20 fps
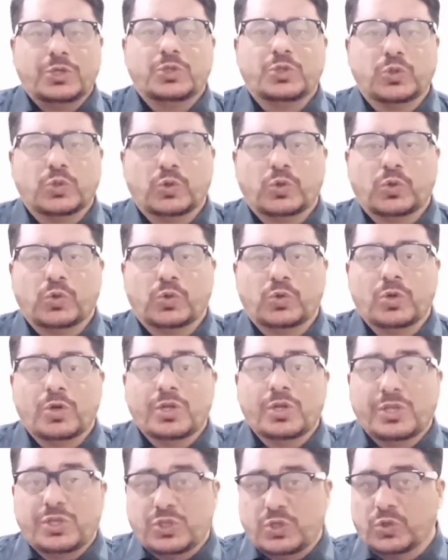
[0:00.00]
to
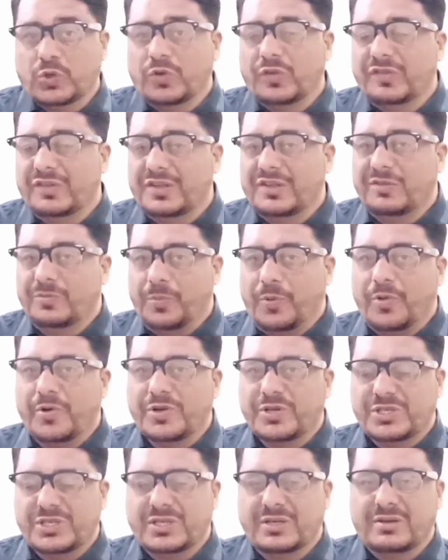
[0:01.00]
choose this
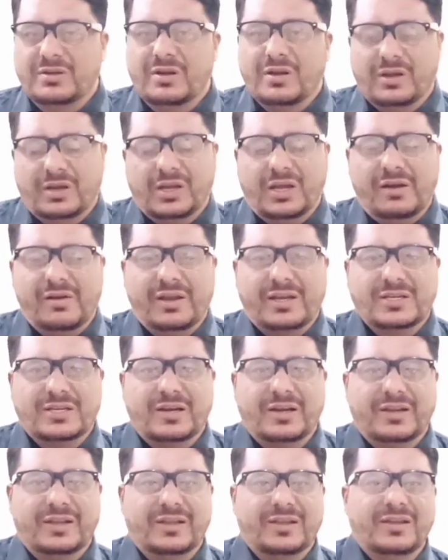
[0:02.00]
portion
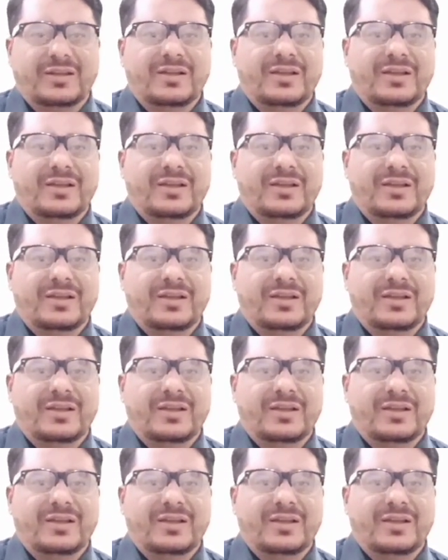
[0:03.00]
correctly.